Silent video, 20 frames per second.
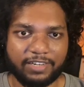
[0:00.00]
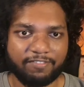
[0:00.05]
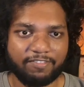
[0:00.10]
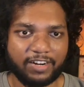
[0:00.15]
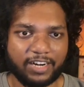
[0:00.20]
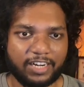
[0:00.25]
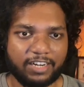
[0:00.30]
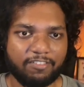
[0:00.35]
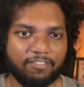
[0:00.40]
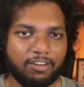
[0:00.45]

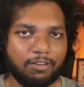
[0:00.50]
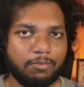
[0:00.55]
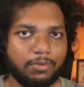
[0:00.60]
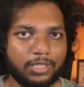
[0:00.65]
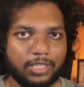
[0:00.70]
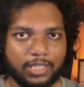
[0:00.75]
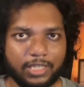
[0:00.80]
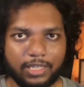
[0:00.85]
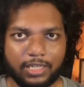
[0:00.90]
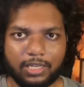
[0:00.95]
factor will be
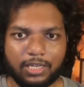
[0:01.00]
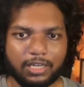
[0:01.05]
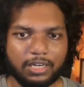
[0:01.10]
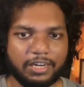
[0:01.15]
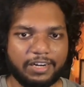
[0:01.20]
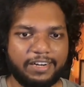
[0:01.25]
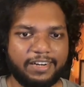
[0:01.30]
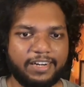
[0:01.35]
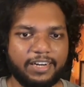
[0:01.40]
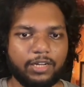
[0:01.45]
the
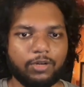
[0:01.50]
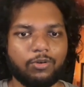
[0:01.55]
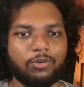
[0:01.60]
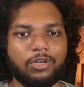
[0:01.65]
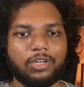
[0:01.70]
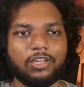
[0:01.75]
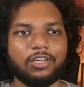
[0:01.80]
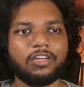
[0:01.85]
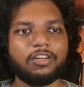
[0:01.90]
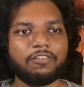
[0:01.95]
country
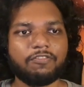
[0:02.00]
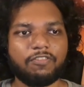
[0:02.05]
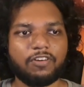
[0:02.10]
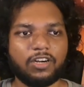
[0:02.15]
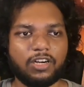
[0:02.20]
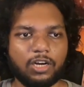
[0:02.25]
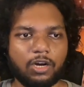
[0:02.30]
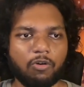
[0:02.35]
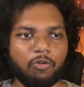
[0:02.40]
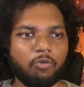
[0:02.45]
only for
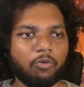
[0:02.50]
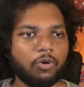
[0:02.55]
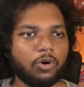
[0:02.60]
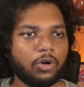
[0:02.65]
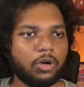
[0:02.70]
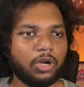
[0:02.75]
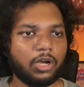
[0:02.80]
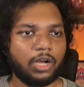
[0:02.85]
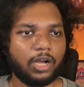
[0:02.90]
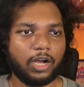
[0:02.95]
now,
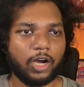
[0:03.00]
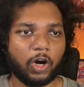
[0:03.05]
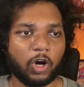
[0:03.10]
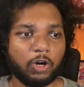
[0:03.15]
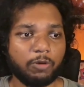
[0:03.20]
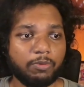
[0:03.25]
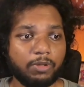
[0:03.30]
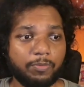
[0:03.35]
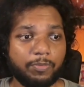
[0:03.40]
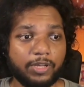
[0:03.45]
or
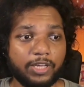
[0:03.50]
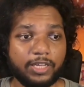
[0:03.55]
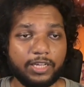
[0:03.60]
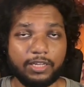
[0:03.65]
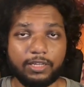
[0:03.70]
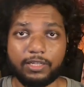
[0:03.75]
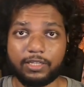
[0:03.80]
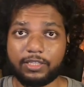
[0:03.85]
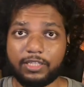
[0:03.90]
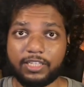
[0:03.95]

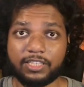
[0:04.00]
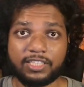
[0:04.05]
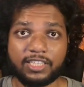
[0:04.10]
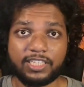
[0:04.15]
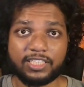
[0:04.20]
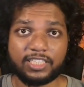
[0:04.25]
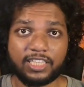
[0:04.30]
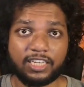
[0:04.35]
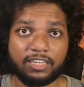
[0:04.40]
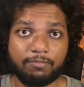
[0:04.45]
maybe the
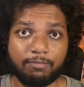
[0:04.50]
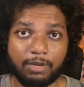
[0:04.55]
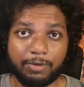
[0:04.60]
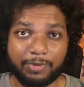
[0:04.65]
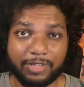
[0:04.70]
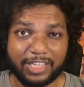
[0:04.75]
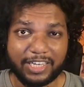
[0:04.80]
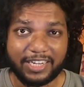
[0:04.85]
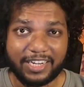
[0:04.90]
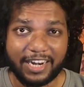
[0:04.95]
season,
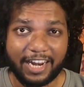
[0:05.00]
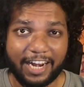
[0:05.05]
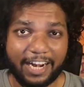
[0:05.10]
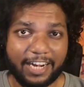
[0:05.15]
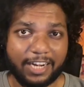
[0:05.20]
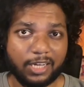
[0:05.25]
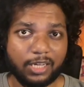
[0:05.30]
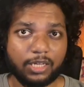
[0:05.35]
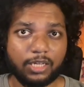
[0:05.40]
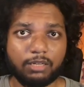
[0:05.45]
maybe the
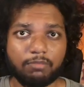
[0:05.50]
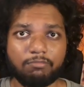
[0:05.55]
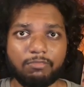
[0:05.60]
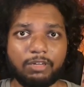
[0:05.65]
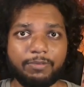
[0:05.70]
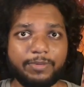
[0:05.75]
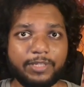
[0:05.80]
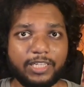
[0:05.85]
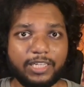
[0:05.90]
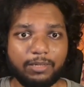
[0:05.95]
date,
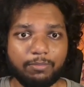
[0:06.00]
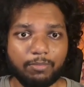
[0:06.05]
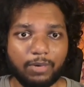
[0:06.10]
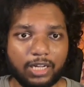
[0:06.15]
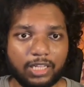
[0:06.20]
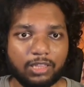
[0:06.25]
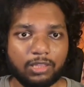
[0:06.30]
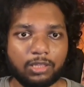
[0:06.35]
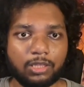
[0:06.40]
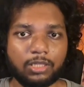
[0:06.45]
maybe the
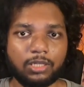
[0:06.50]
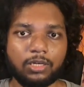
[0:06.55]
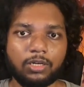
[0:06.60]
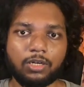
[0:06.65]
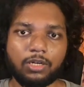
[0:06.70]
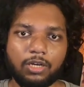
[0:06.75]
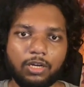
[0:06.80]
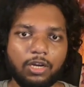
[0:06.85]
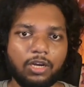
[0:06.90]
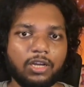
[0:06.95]
month
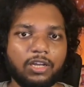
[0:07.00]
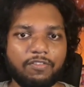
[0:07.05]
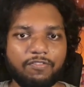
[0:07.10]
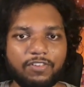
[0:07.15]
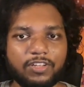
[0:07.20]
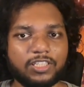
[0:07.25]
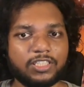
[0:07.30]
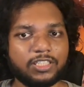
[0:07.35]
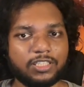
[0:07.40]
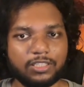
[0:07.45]
in
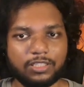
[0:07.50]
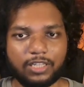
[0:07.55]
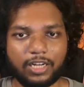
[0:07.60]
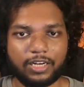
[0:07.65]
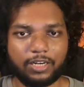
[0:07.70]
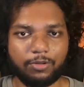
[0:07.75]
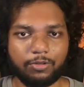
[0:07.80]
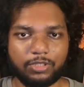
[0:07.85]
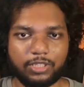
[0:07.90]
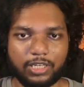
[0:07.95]
which that
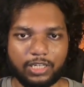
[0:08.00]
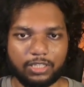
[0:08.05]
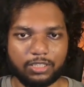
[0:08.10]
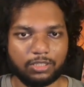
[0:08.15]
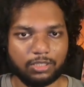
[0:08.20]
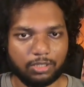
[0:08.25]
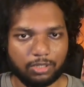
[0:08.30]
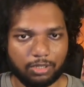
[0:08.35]
user is